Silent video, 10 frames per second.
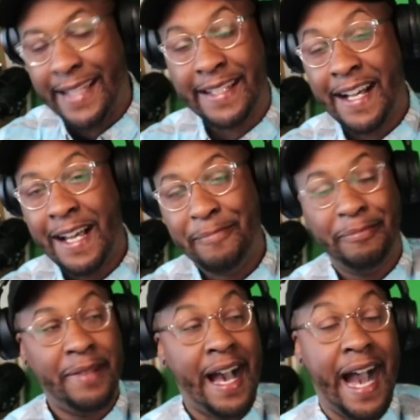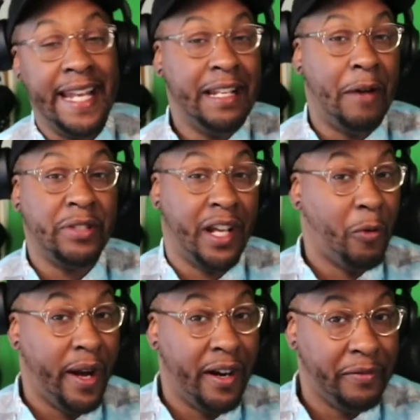at the time, I was
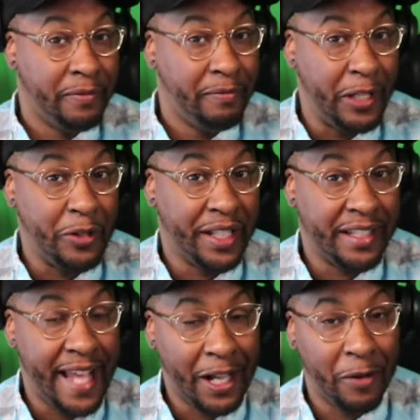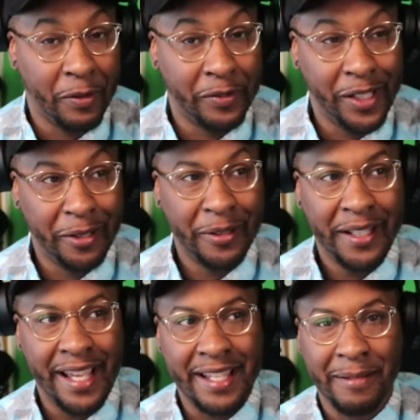unaware of using Stack Overflow
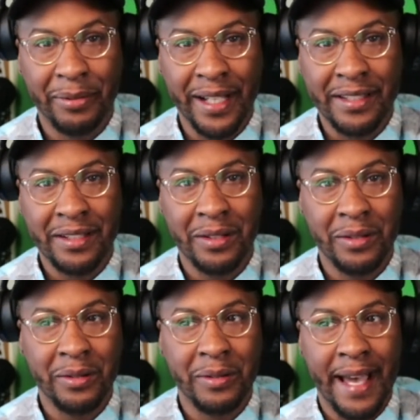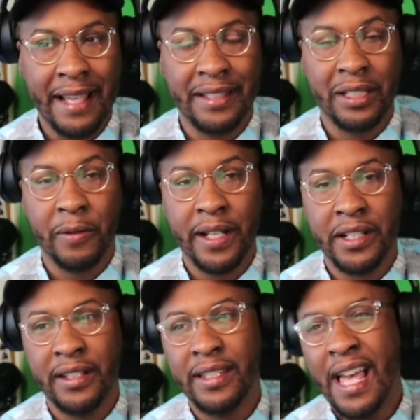as a place to ask these
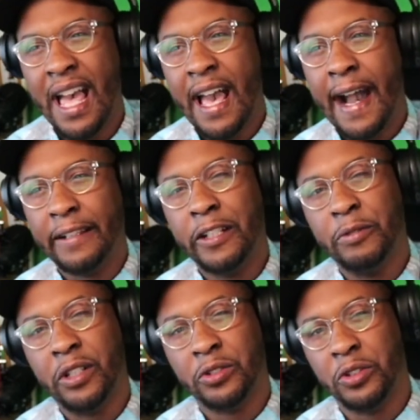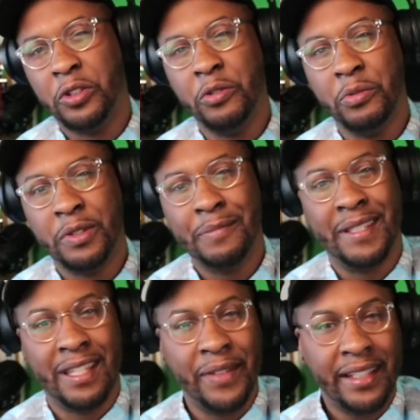questions. I thought it was also too
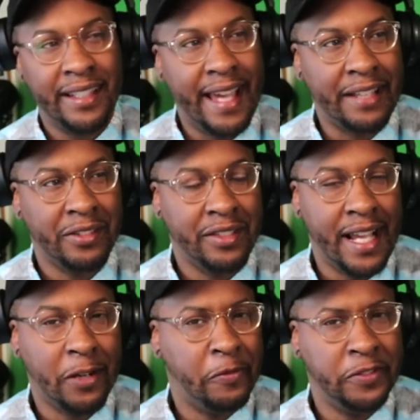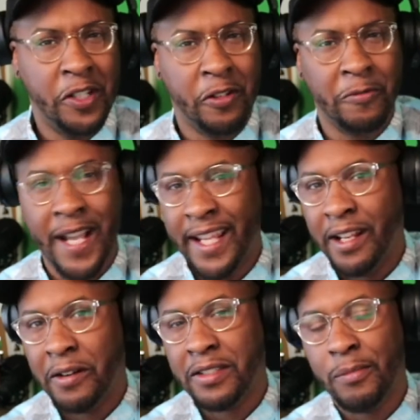specific to ask on Stack Overflow or
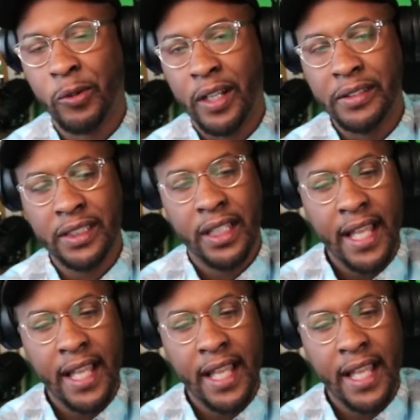Reddit or somewhere else.